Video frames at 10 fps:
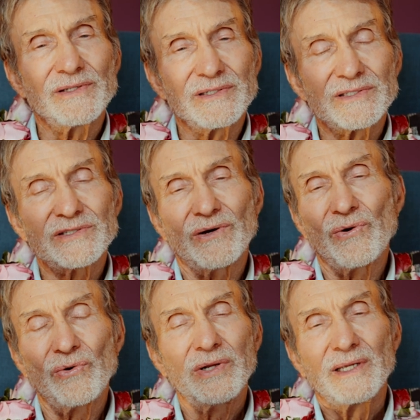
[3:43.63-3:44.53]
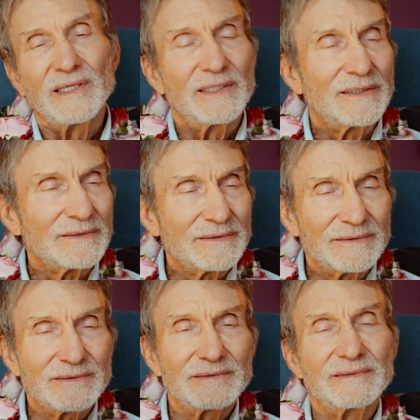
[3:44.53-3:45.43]
the soul
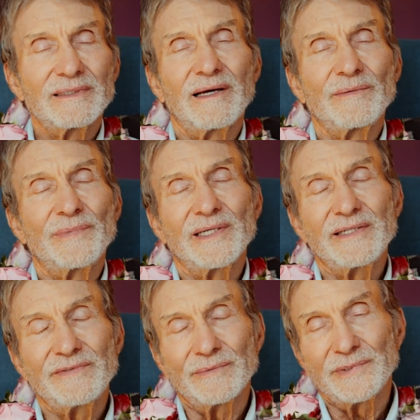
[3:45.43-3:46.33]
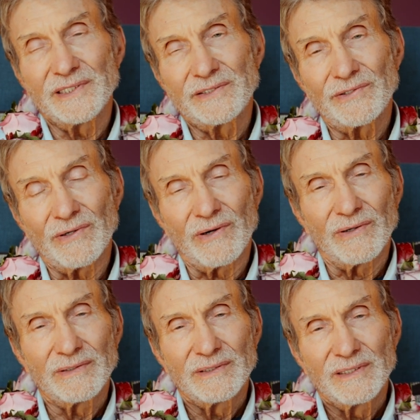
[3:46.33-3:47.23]
unbelievably strong.